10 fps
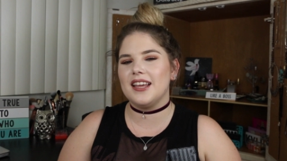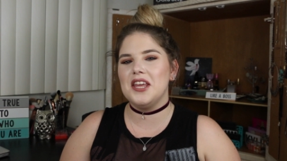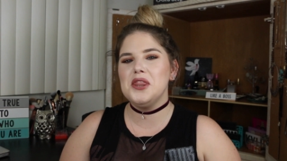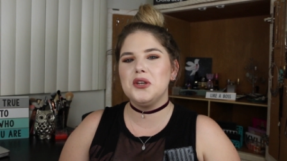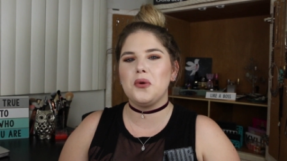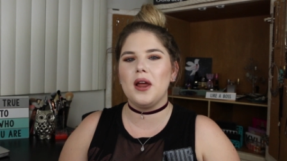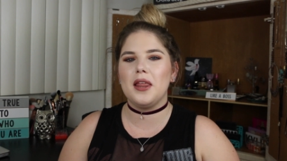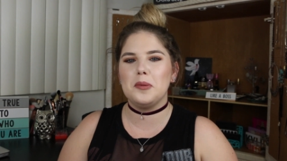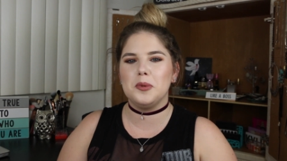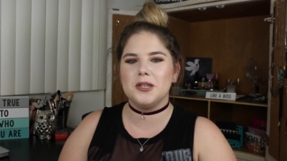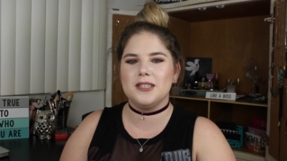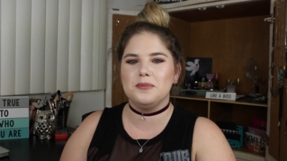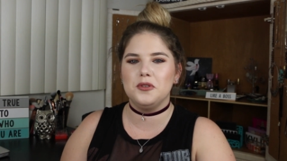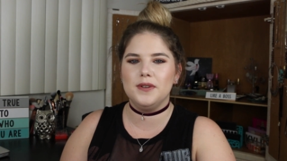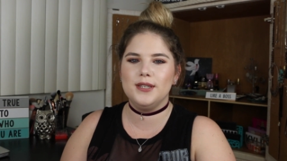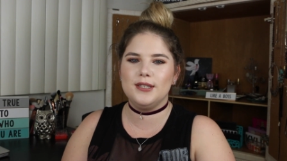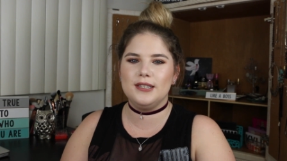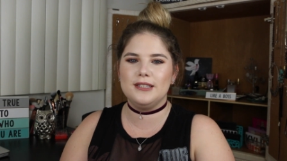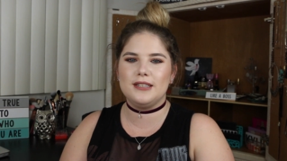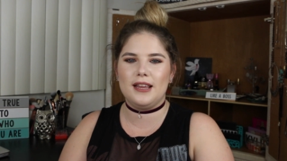like, in the Twilight books and movies,
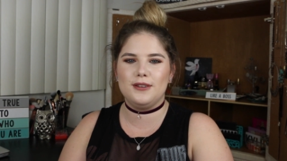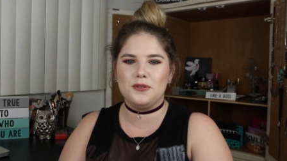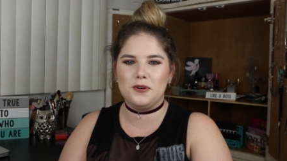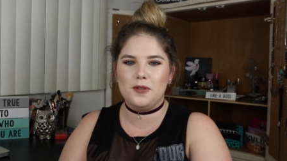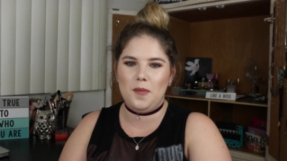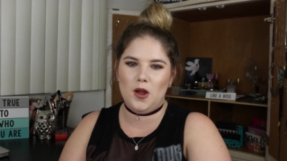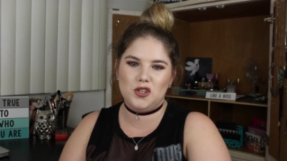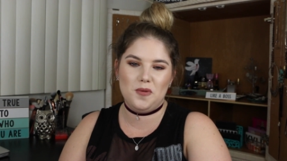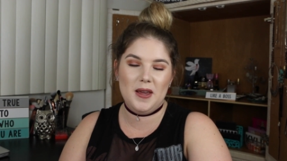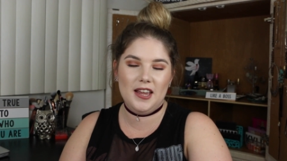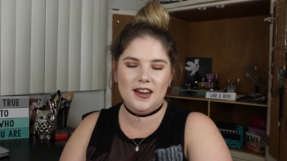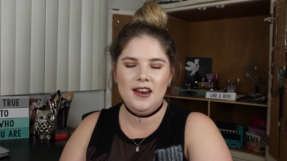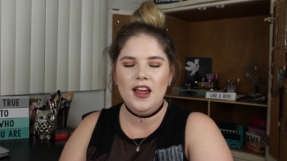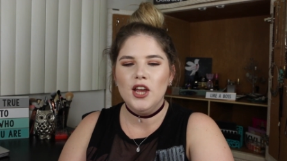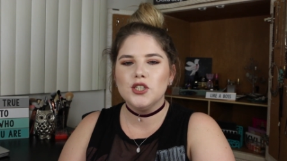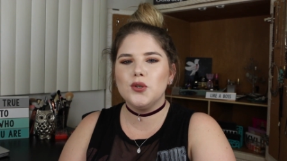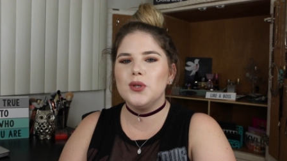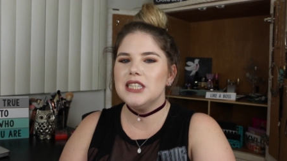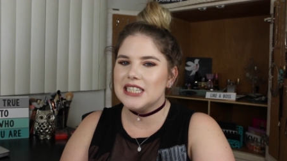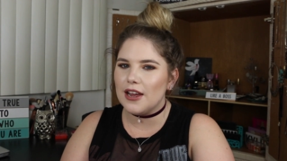he's like sort of the macho man. So
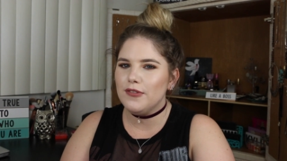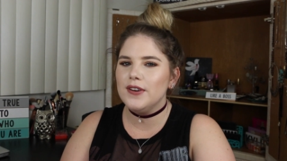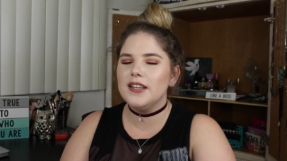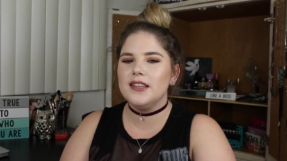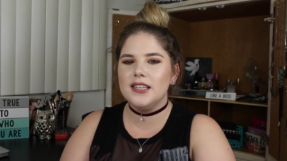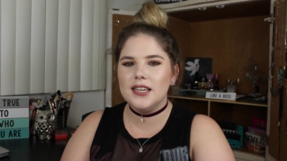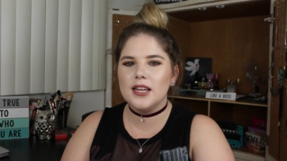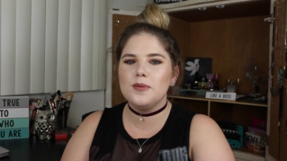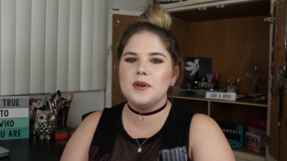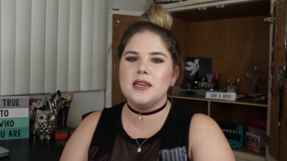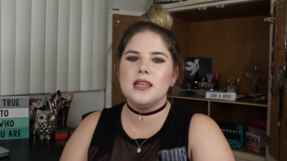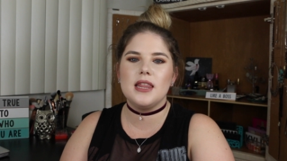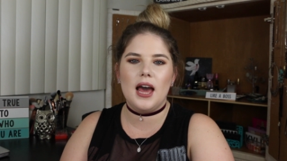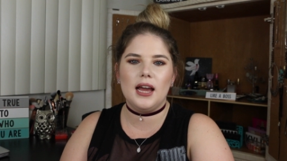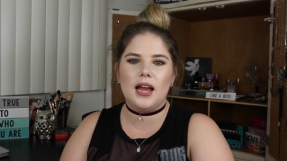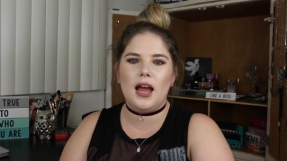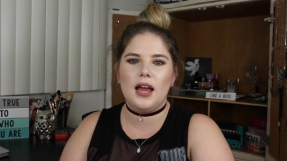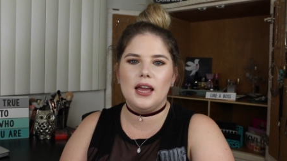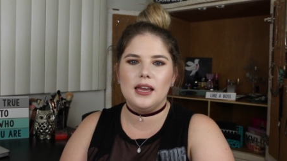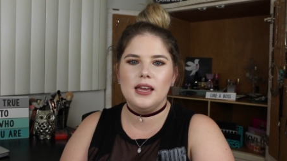he's definitely gonna be that
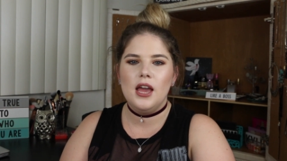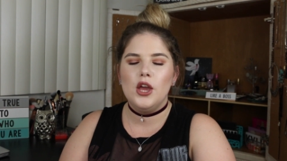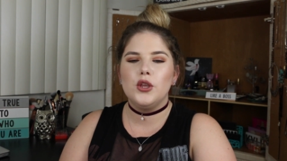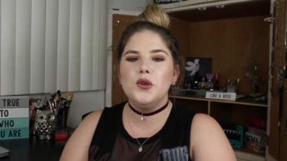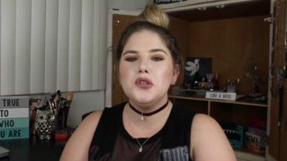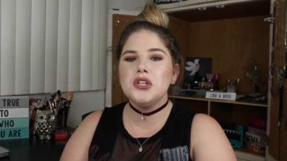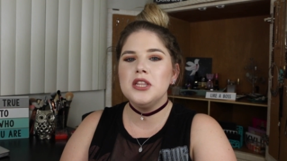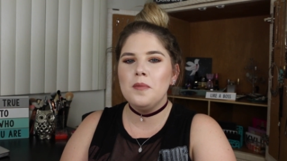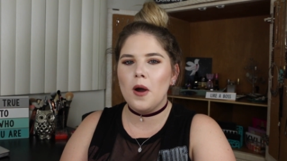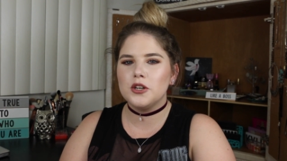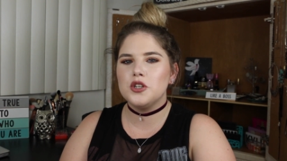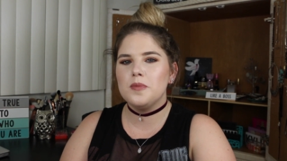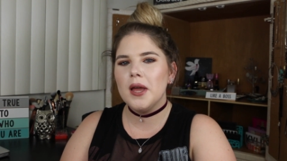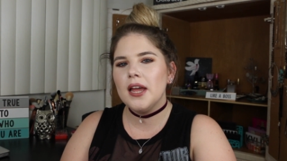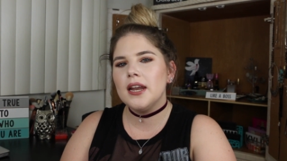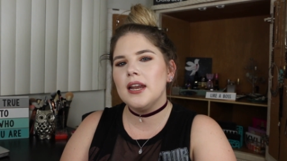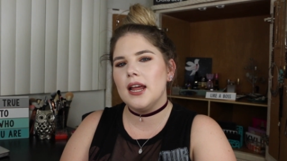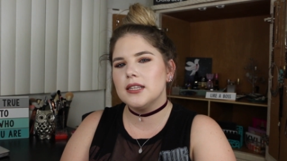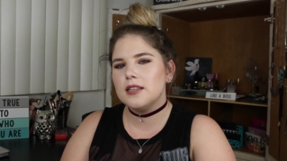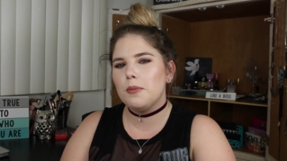guy. Usually the macho man
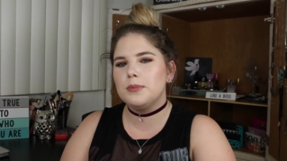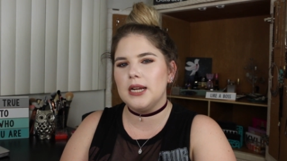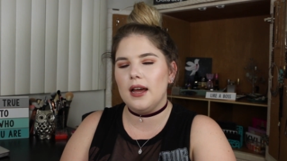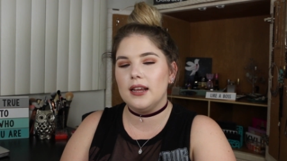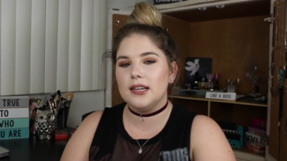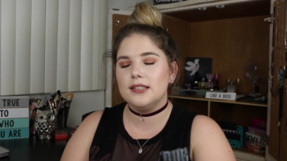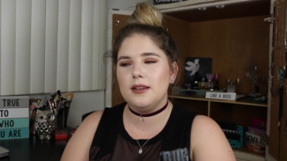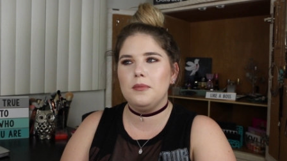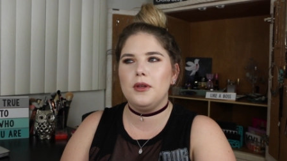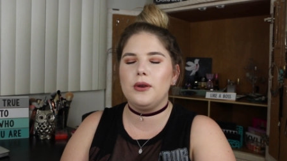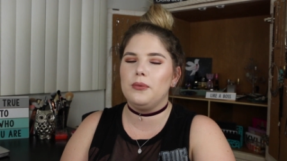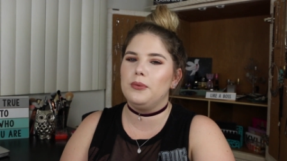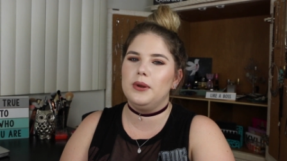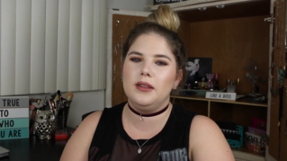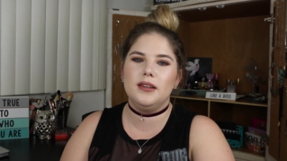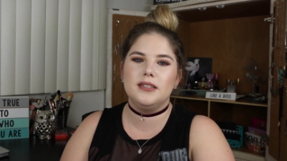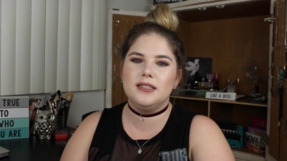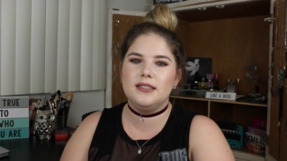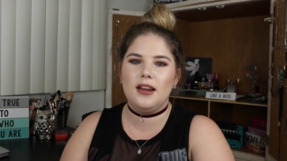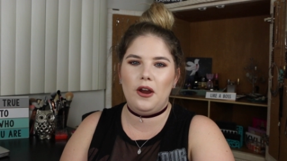ends up dying in some like really
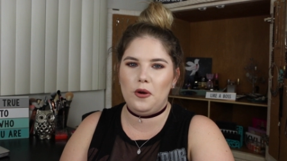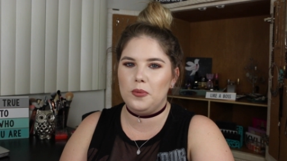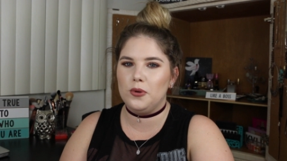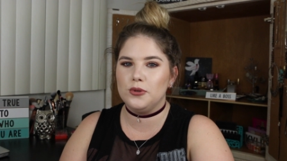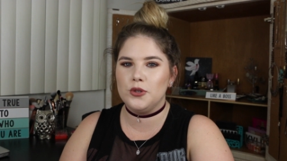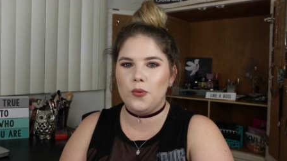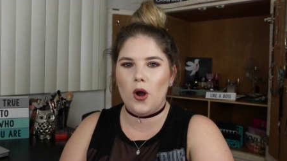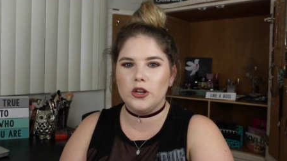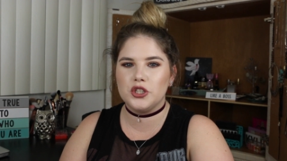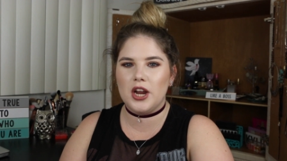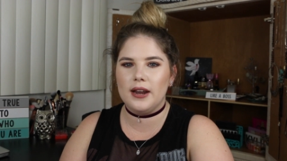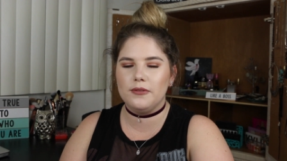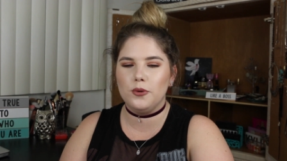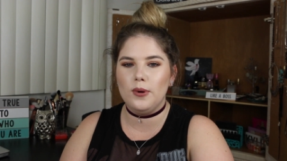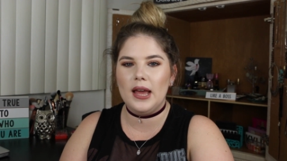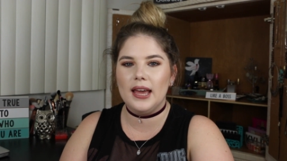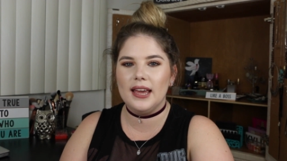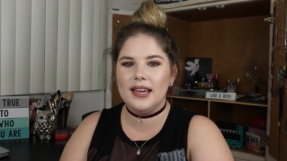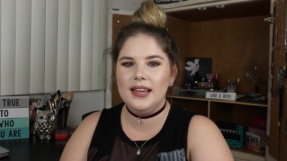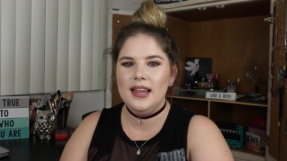terrible to watch kind of a
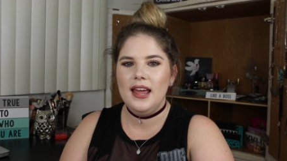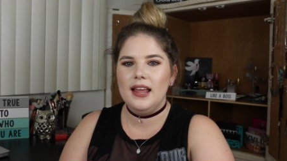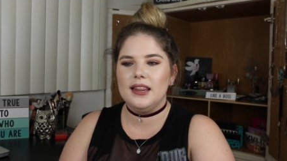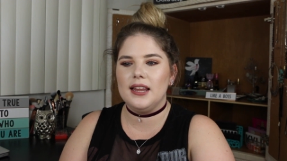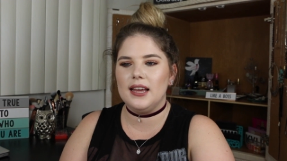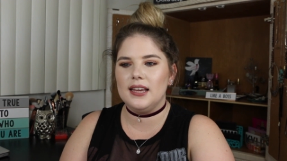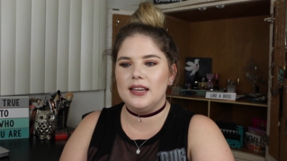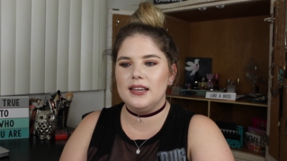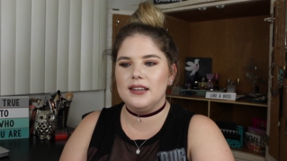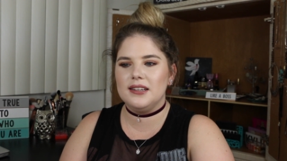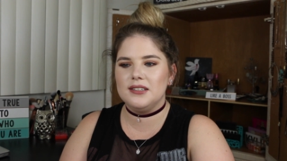way, like